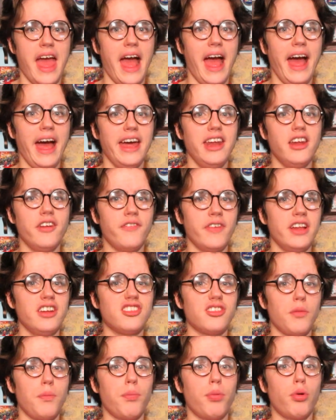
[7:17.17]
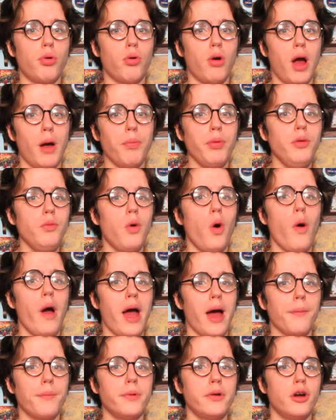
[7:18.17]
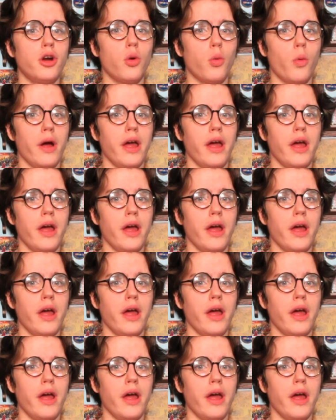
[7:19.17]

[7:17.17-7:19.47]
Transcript: And events probably won't happen in a